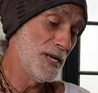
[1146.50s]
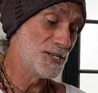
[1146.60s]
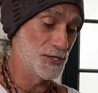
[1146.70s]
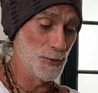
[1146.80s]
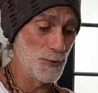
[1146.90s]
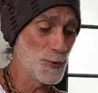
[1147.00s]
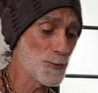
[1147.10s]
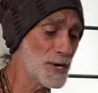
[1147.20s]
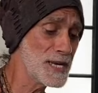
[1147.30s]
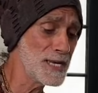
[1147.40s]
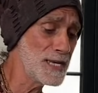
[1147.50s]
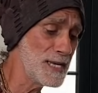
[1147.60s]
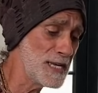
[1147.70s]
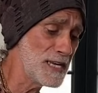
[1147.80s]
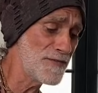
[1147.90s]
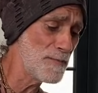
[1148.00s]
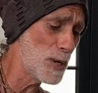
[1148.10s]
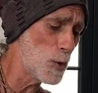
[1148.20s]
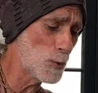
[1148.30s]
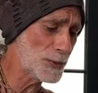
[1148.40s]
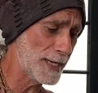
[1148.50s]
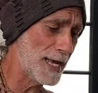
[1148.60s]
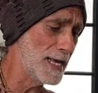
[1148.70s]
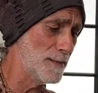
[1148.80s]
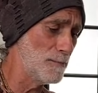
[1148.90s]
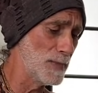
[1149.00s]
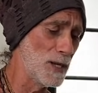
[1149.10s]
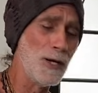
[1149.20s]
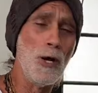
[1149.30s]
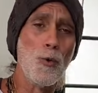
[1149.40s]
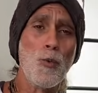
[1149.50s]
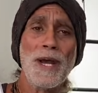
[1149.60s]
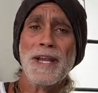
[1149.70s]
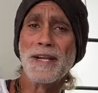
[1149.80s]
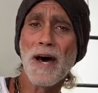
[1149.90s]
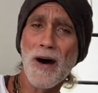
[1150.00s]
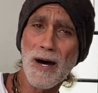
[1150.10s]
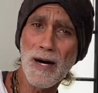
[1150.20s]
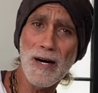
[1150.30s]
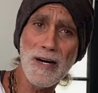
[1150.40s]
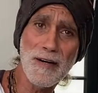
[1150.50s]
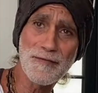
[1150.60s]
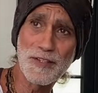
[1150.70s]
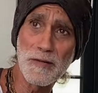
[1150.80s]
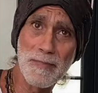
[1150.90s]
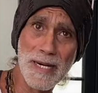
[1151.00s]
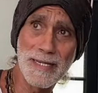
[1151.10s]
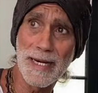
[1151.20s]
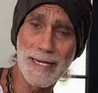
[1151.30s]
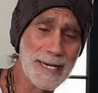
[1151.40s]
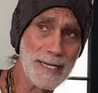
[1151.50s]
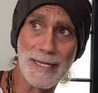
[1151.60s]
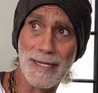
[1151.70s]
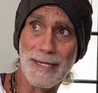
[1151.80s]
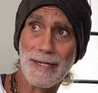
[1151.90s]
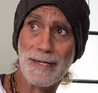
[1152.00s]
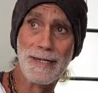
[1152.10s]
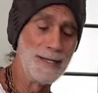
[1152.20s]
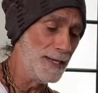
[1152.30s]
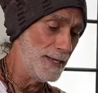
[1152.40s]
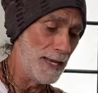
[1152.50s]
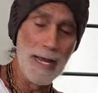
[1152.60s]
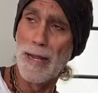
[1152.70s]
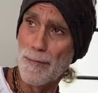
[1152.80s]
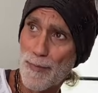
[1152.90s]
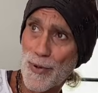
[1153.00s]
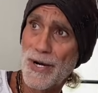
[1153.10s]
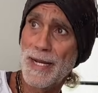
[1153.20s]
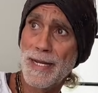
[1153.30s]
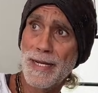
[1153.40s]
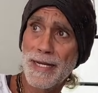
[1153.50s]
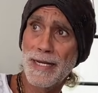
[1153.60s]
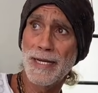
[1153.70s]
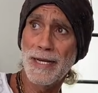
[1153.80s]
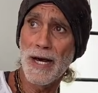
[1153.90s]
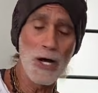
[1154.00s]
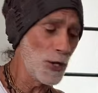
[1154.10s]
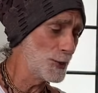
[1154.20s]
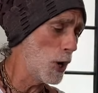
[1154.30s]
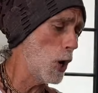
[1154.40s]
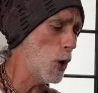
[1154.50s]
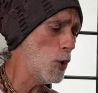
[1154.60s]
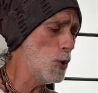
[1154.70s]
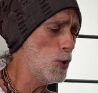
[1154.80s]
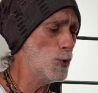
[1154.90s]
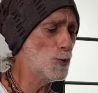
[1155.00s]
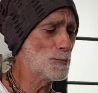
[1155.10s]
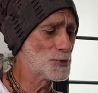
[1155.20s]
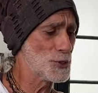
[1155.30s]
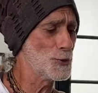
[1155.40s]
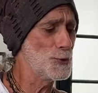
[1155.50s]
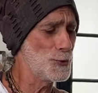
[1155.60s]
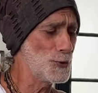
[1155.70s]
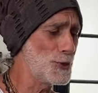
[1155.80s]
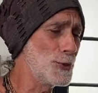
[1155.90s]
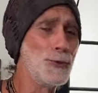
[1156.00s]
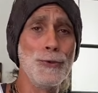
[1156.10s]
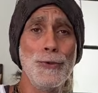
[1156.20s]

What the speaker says: till the riverboat gambler went off to make a killing and bring it on home to you.